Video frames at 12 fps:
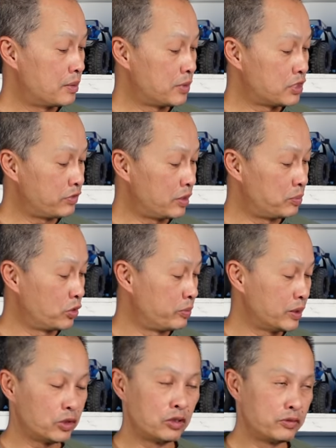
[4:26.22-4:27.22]
much of an
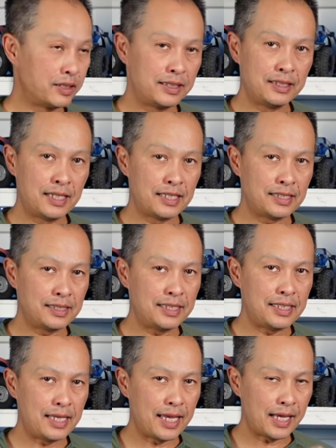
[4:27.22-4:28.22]
improvement over the
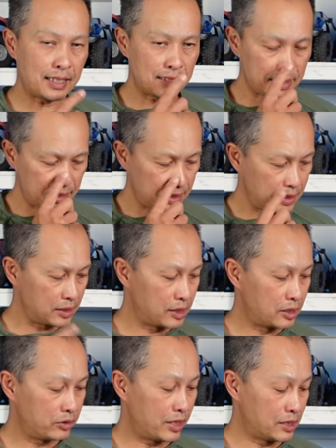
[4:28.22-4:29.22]
STX
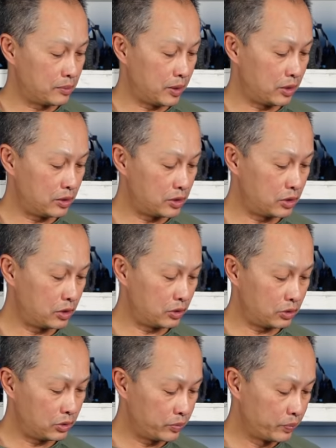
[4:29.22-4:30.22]
transmitter.
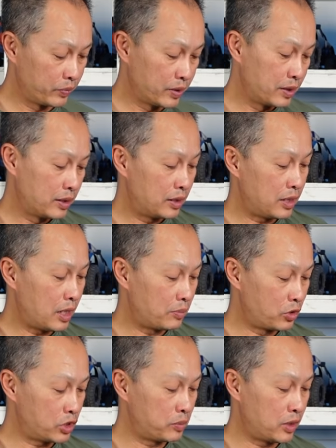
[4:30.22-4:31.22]
So a lot
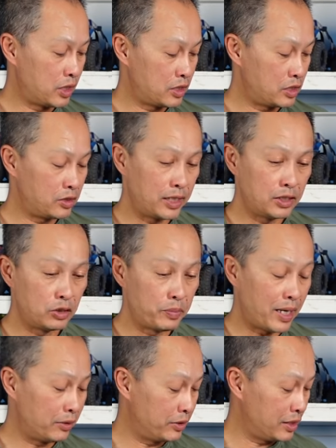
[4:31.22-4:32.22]
more smarts, you get your
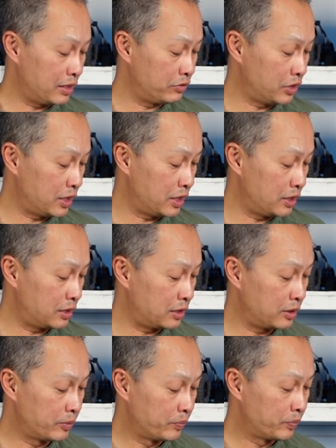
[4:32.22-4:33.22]
battery level
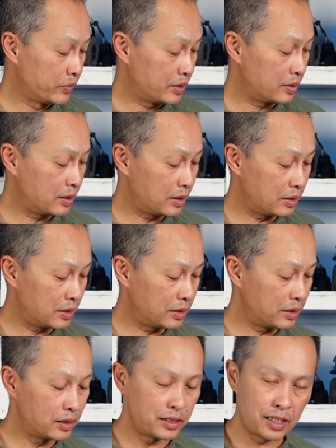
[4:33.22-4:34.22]
here,
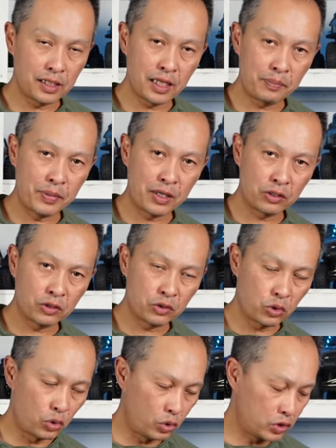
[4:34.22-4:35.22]
not a lot better
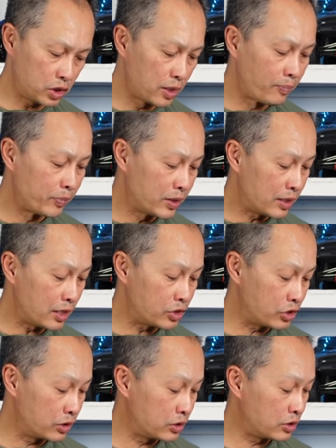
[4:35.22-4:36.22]
controls,
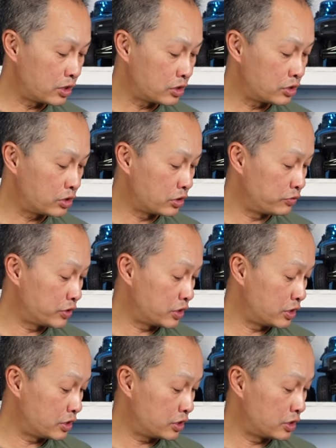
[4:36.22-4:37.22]
touch
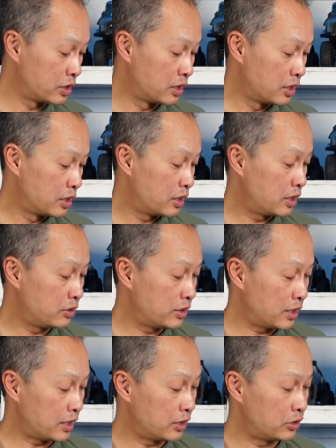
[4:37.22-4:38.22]
surfaces, and
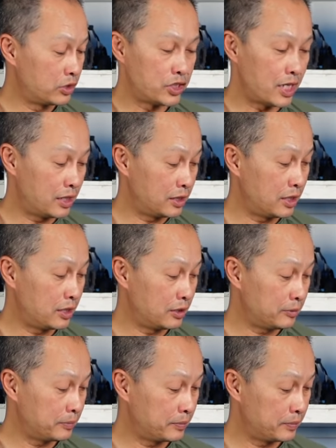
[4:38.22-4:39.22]
you got a third channel here,